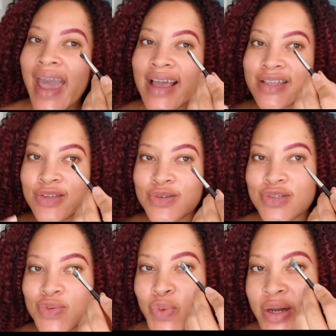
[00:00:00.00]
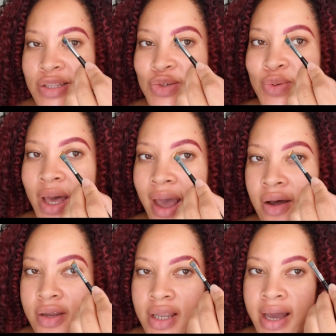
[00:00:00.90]
And you just want to
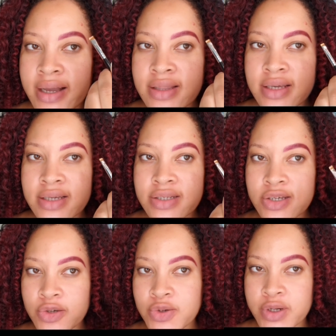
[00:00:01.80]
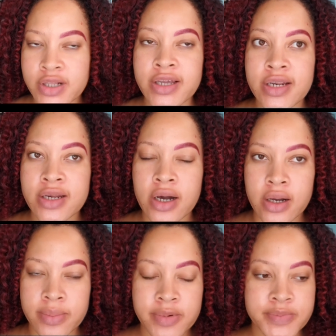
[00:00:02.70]
outline this so you clean it up.